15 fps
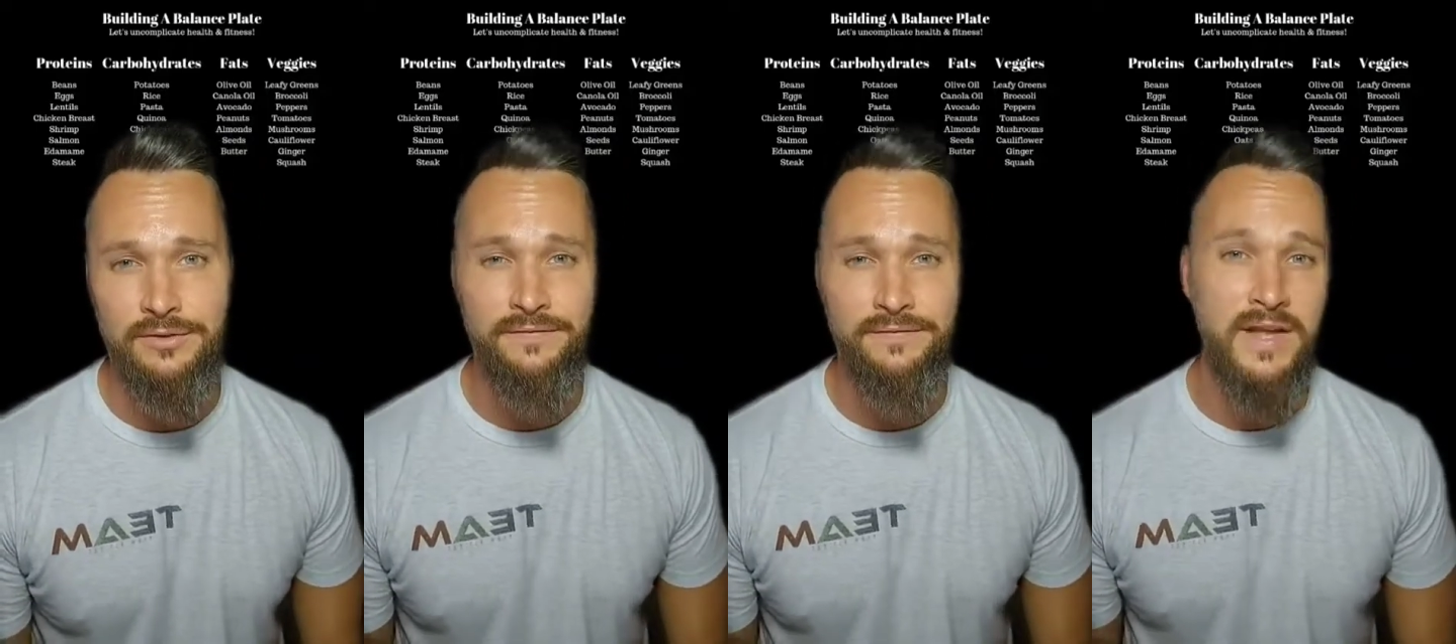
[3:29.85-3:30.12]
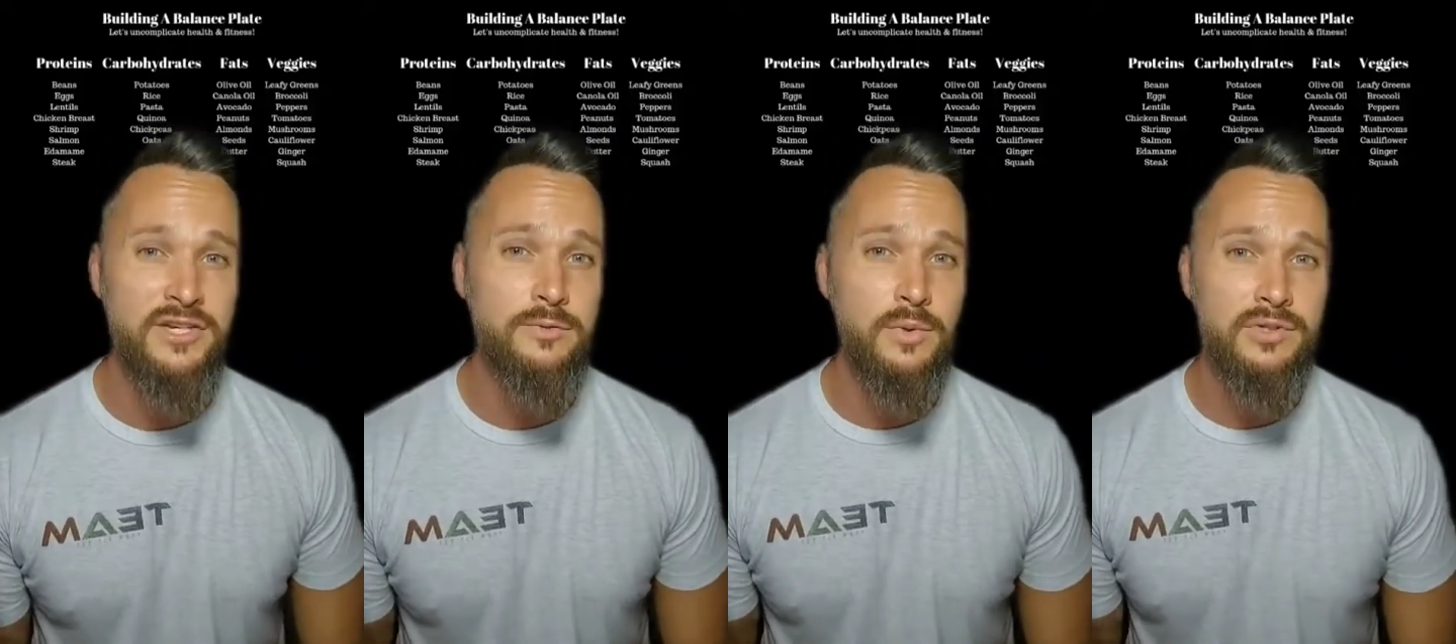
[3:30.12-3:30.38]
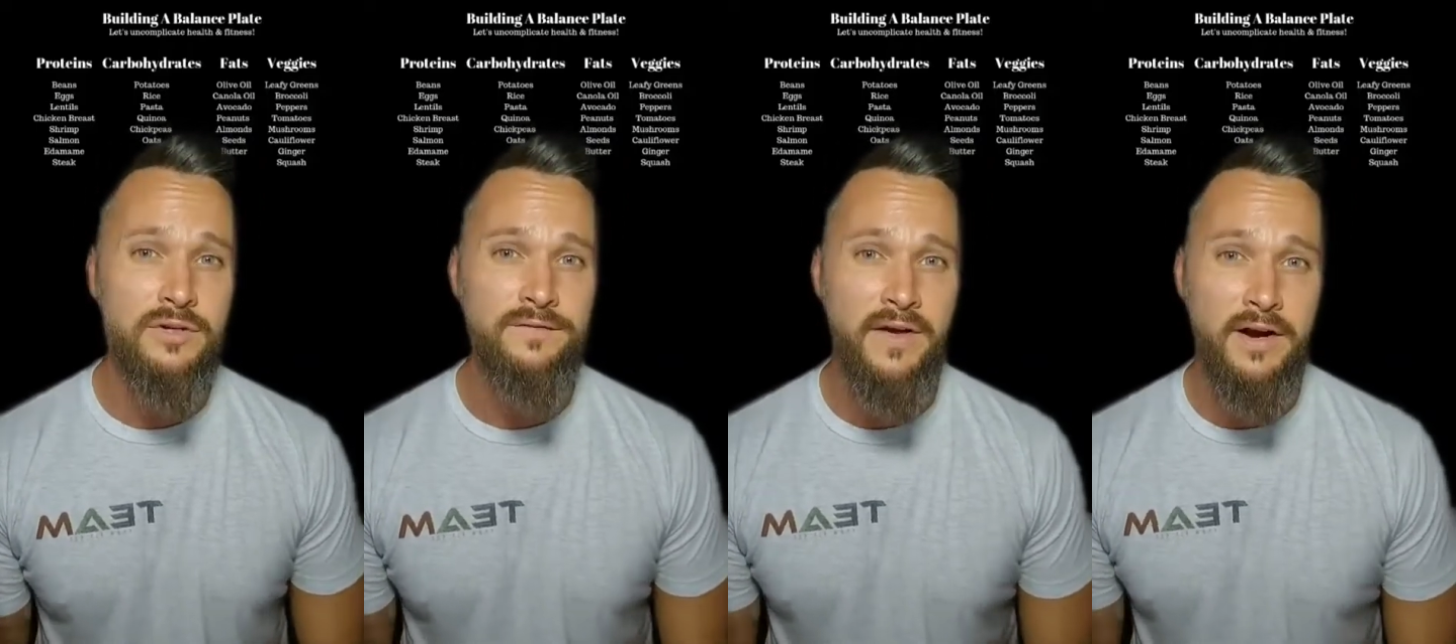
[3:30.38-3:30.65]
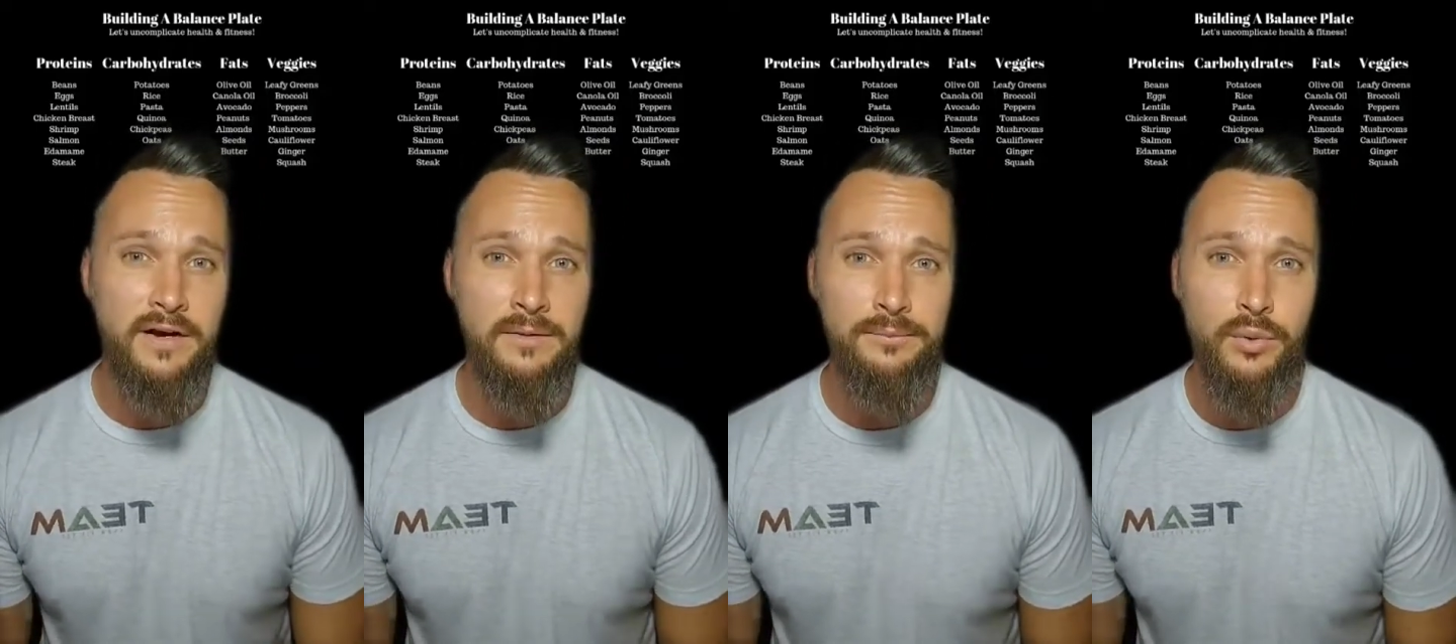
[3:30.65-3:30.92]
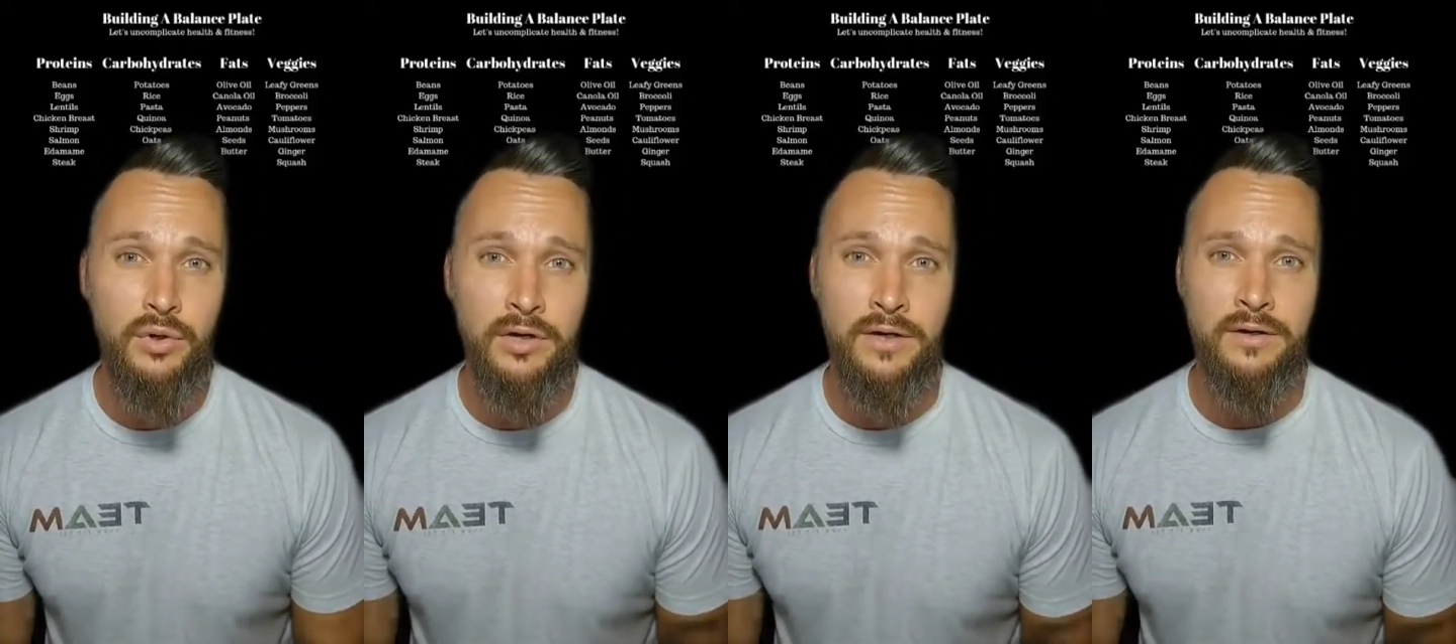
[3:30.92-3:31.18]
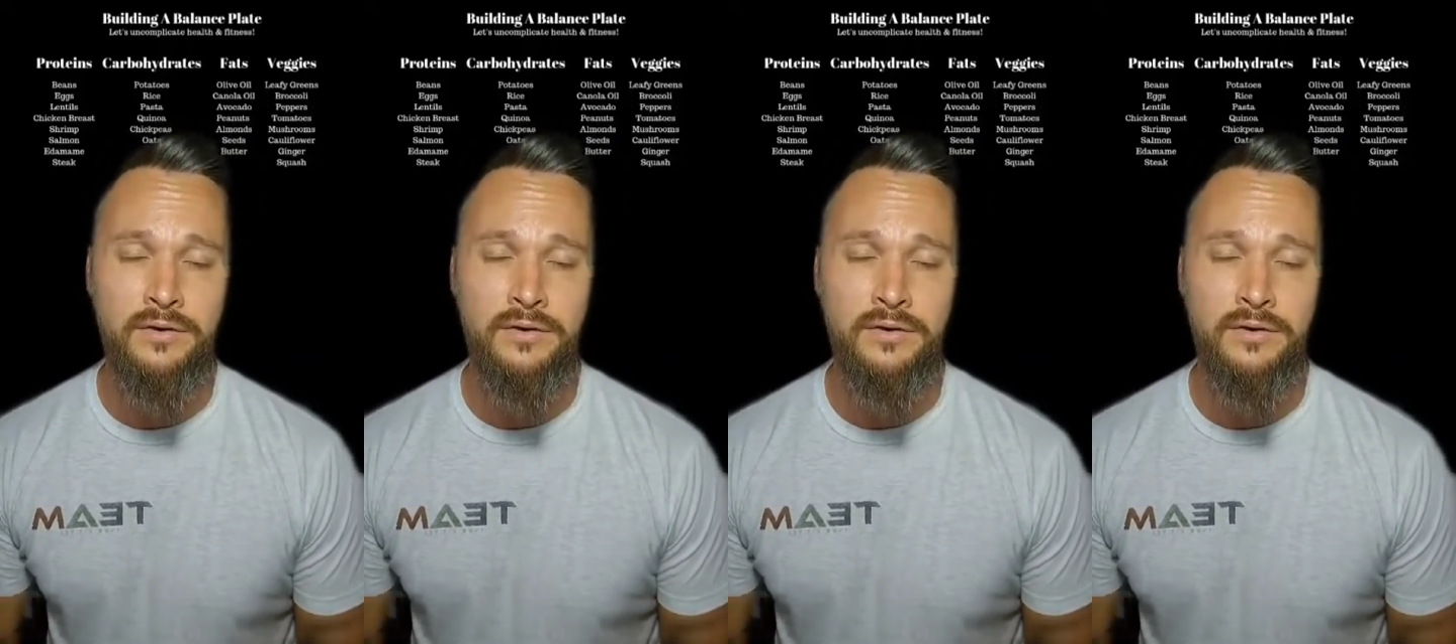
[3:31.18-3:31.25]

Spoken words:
Vegetables are very important.